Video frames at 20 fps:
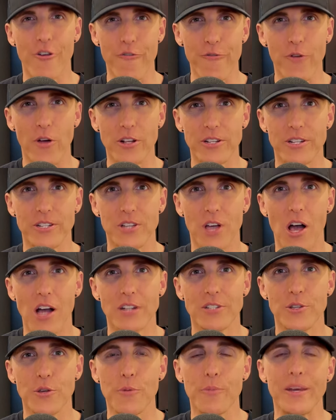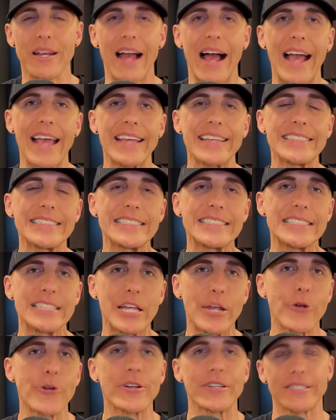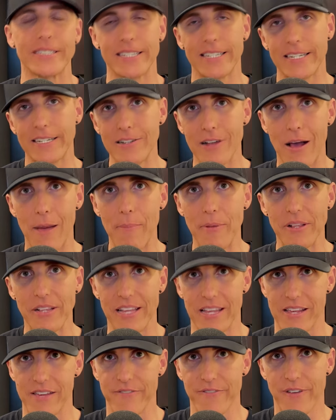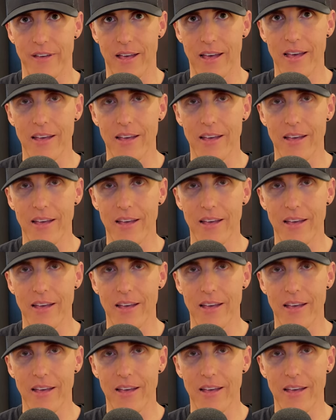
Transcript: you're fun to talk to, but I seriously cannot believe